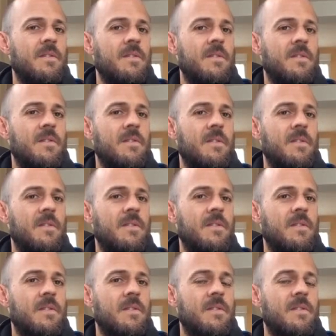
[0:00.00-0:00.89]

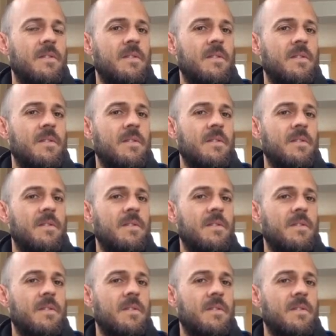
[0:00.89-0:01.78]

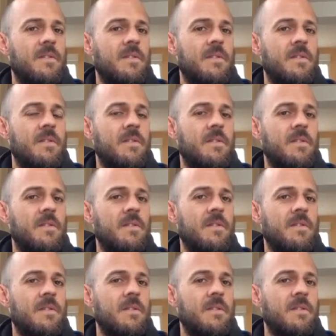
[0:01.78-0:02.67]

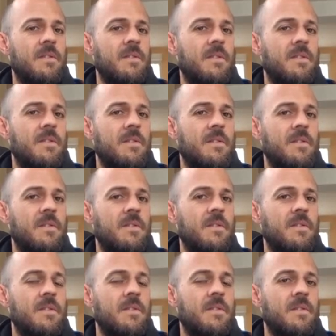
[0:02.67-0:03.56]

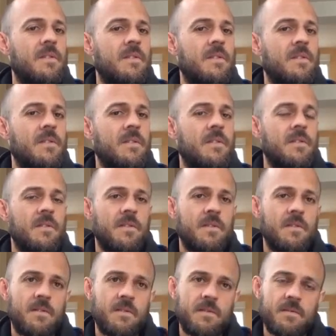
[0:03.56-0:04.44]

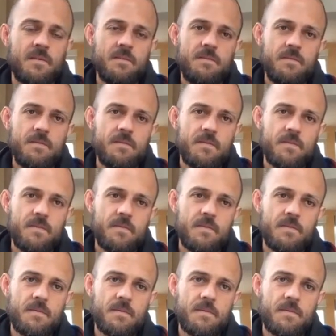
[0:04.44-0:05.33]

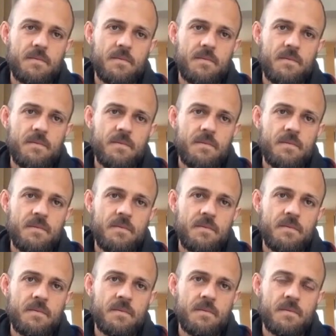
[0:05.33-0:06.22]

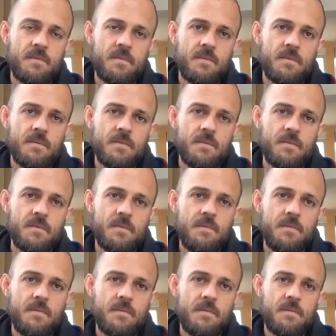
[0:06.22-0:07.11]

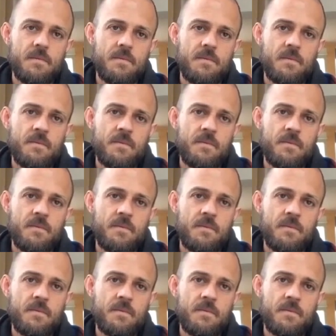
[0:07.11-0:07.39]
The person shown says nothing.